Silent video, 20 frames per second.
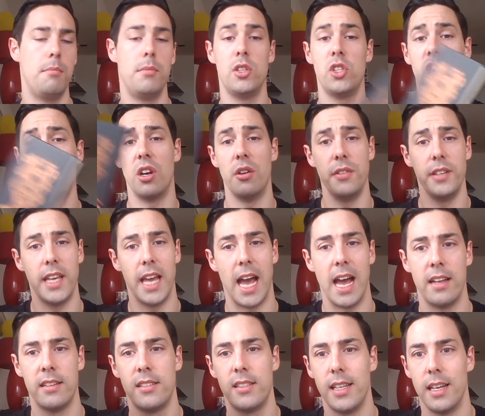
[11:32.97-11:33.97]
So
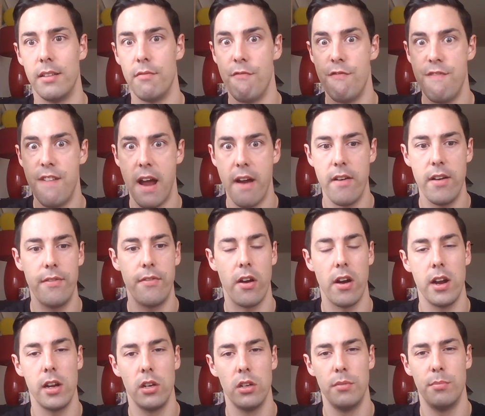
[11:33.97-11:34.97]
yes, very,
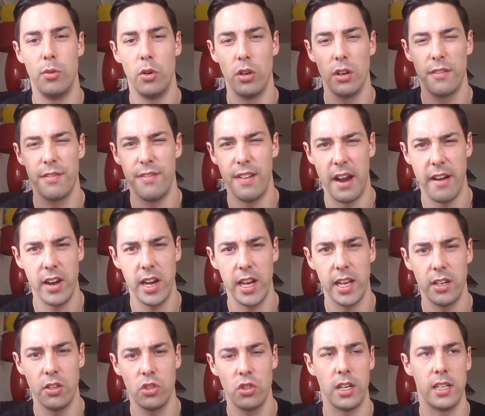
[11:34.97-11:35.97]
very good book, very
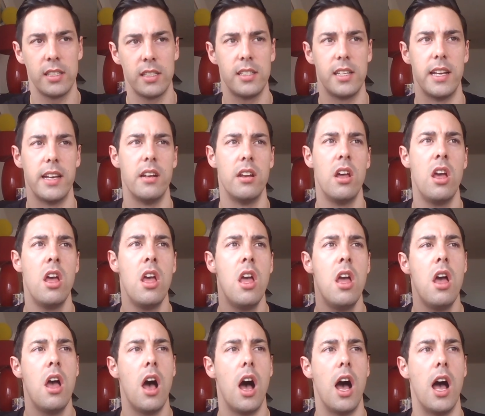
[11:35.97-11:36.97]
interesting.
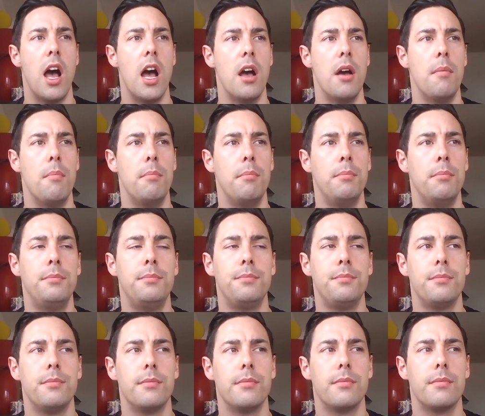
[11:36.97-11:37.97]
And
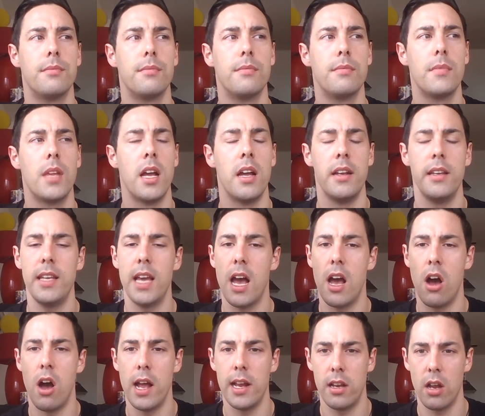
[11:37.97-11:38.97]

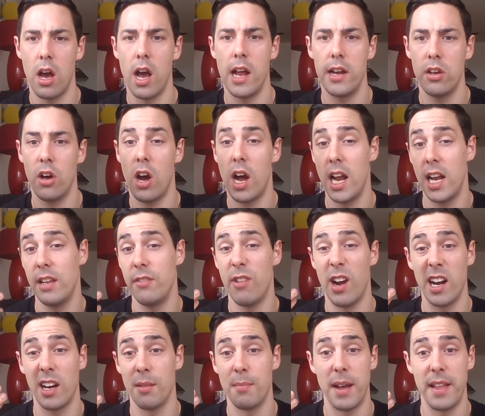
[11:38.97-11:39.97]
yeah, I'd highly
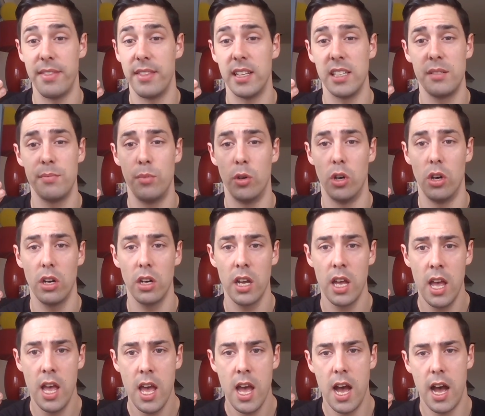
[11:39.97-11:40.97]
recommend this book.
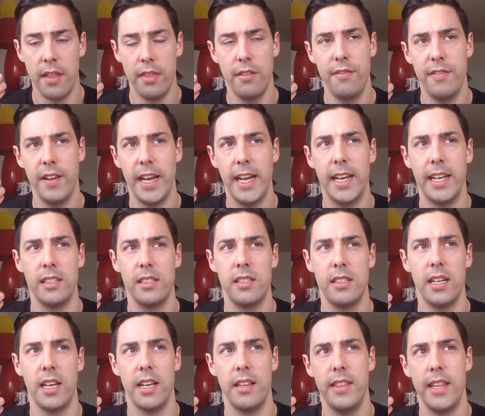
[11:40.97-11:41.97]
And the thing
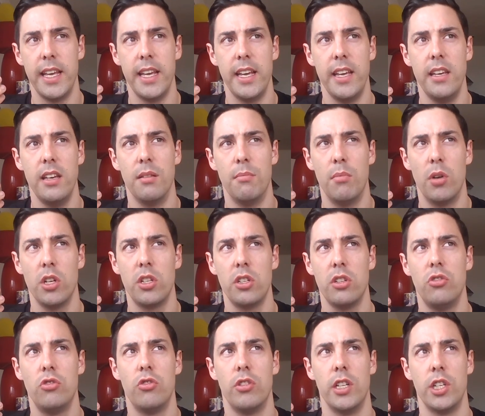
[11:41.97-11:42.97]
is, in the
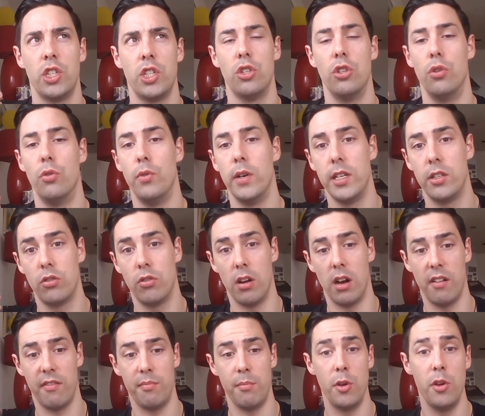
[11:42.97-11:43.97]
modern traditional
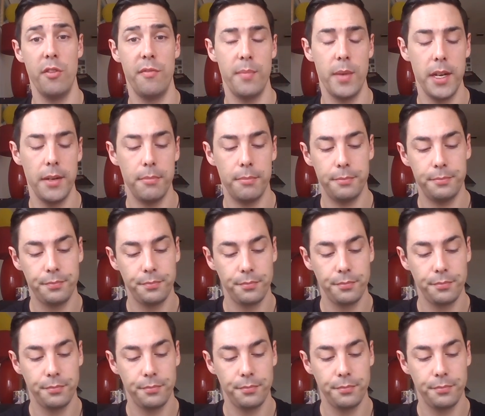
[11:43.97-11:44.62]
witchcraft movement,